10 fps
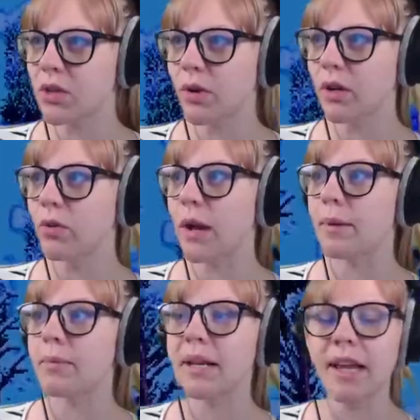soil, I'm
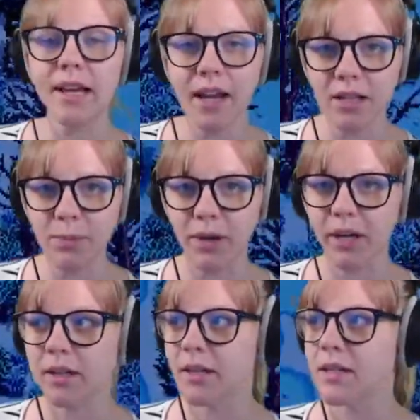going to be laying out
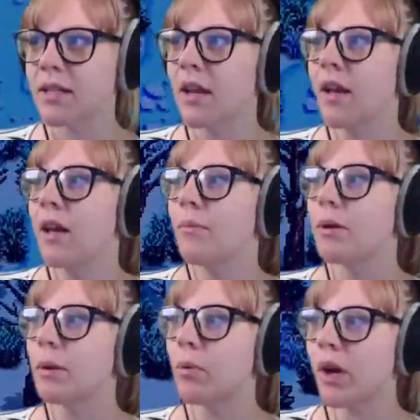sprinklers, I'm going
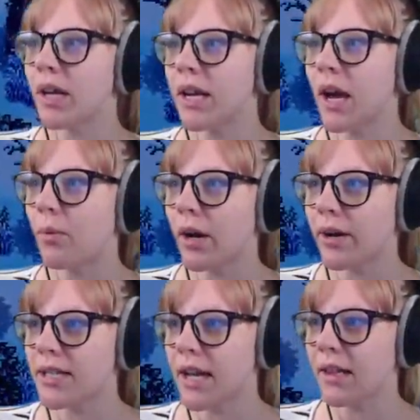to be working out where
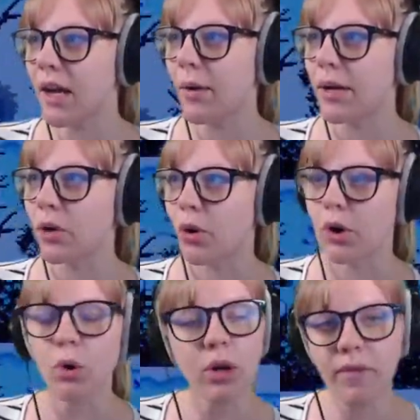exactly I want to
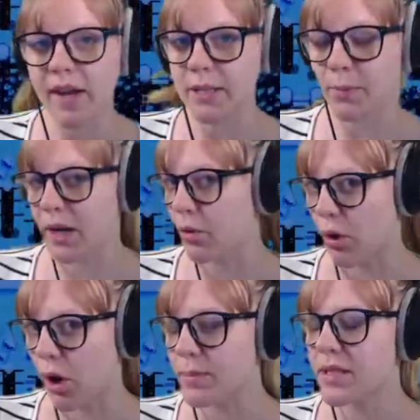grow all of our spring
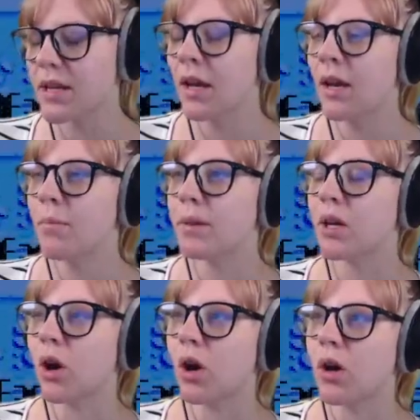crops
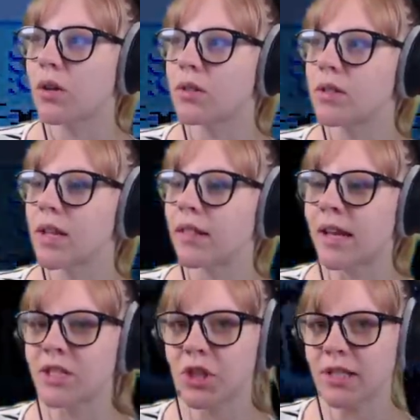because
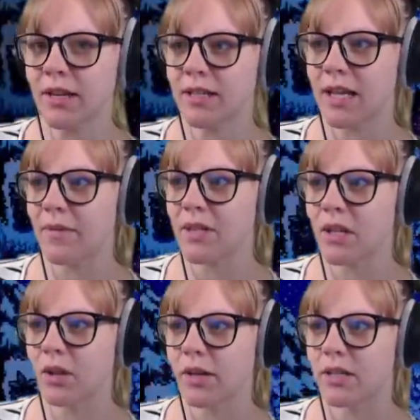that's just going to save us
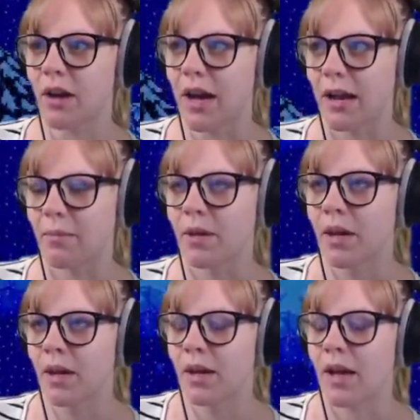a lot of time
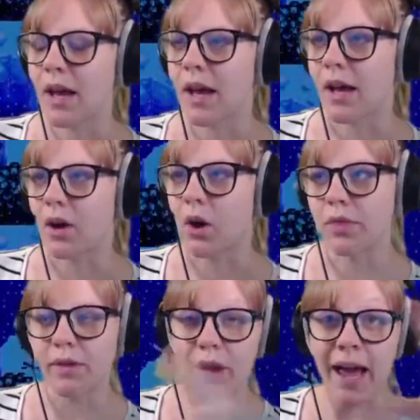uh,
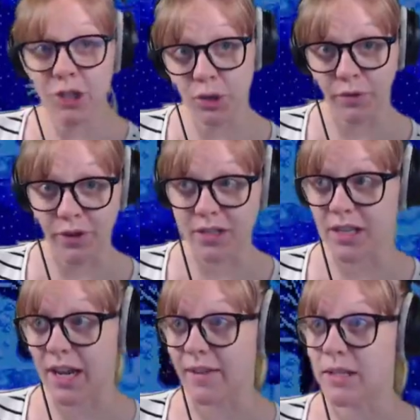on the actual first
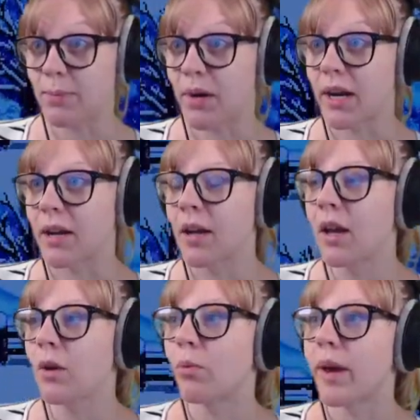day of spring
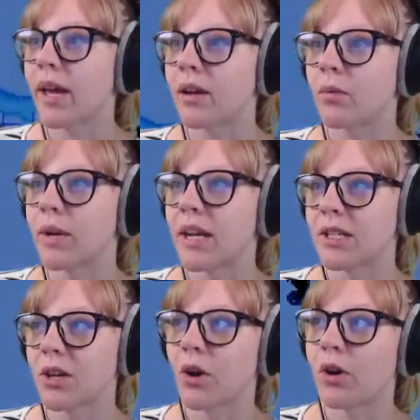when we need
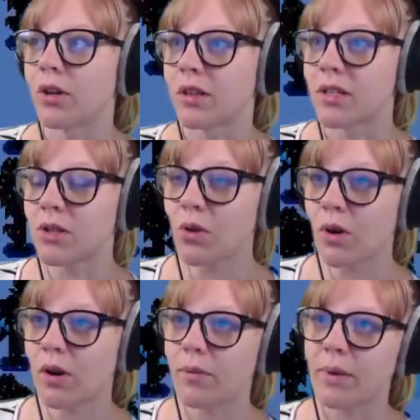to go to the
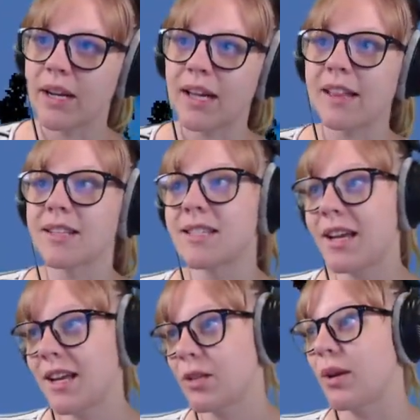store, we need to get the
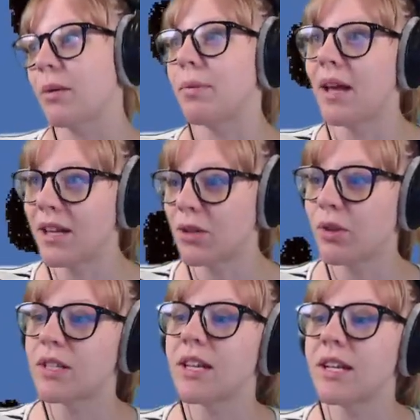seeds, we need to plant
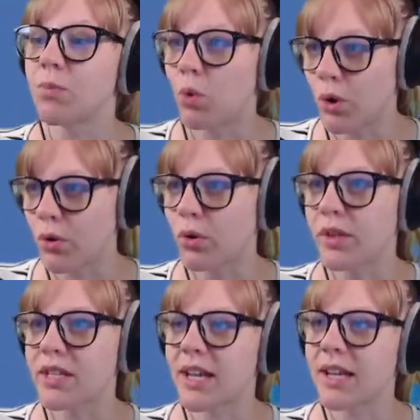all the seeds, water all
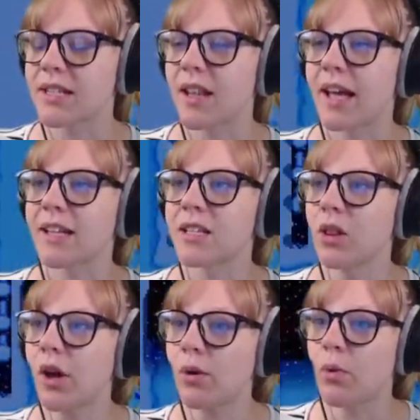the seeds. Like it's a
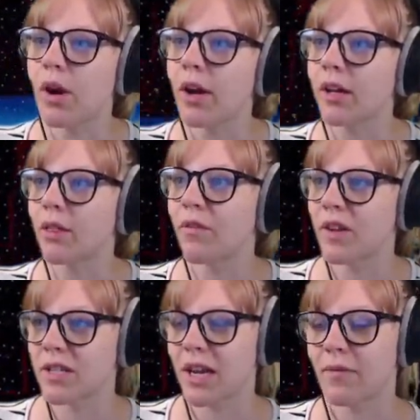lot of work the
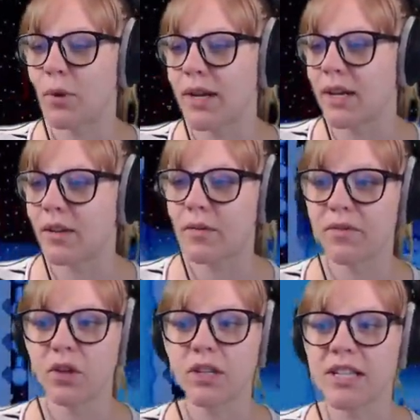first day of one of
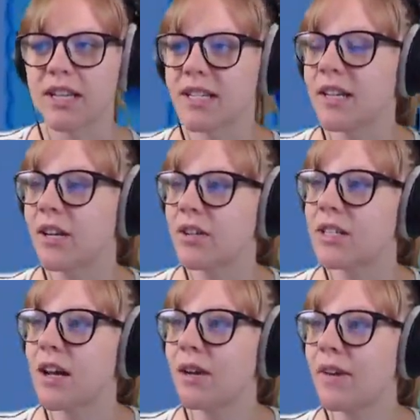a new season here in
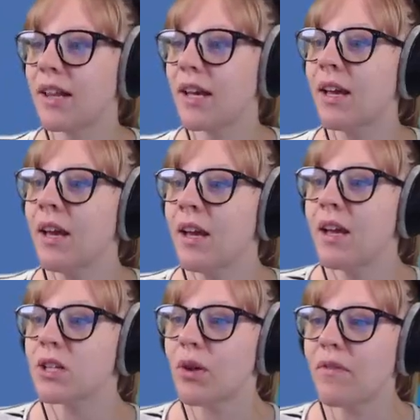Stardew Valley.
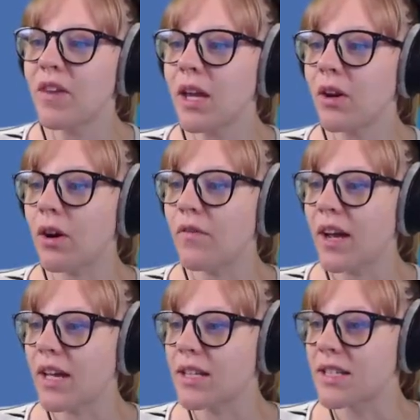So I figure if
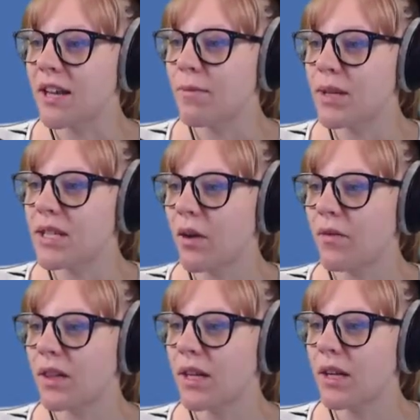I can save myself
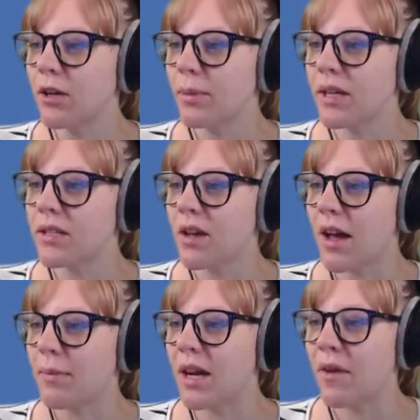a little bit of
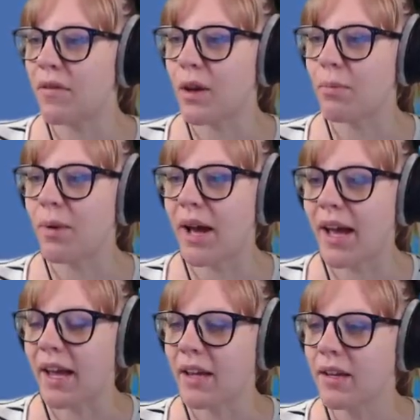time and effort
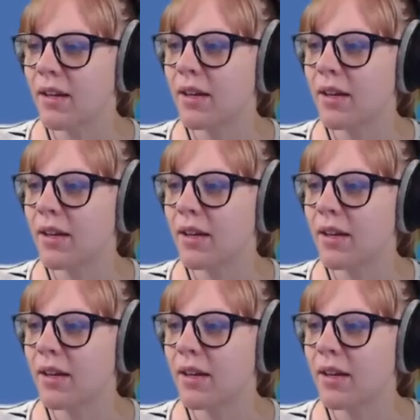by